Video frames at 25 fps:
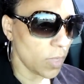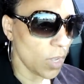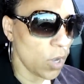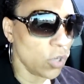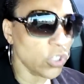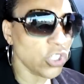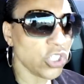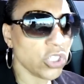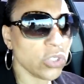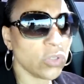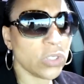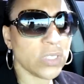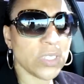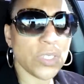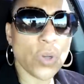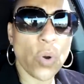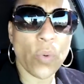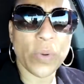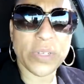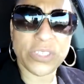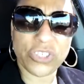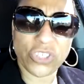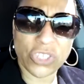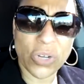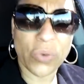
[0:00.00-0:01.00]
Oshun has
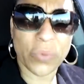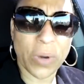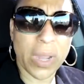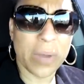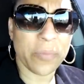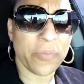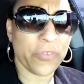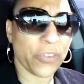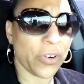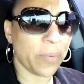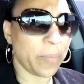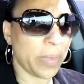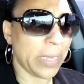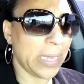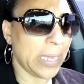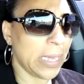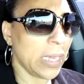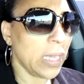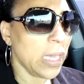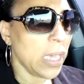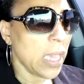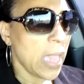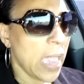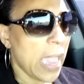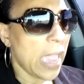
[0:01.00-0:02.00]
always shown up for me.
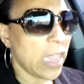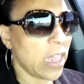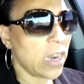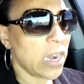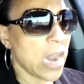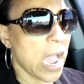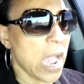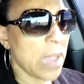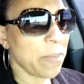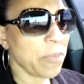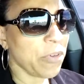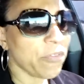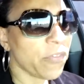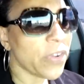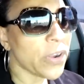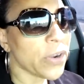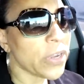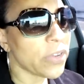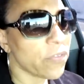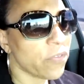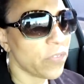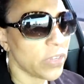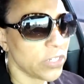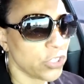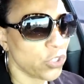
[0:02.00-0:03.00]
And I'm a
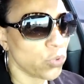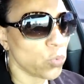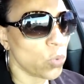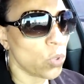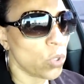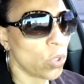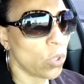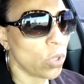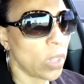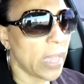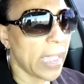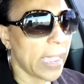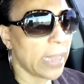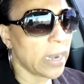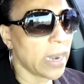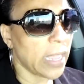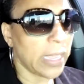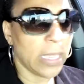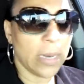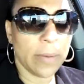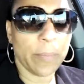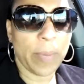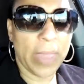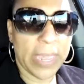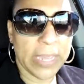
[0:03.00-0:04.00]
very visual
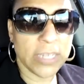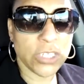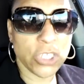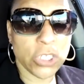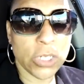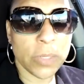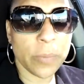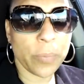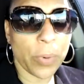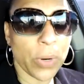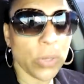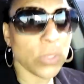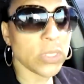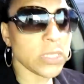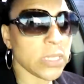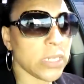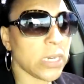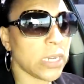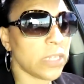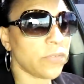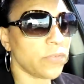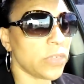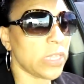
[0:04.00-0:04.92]
and impatient person.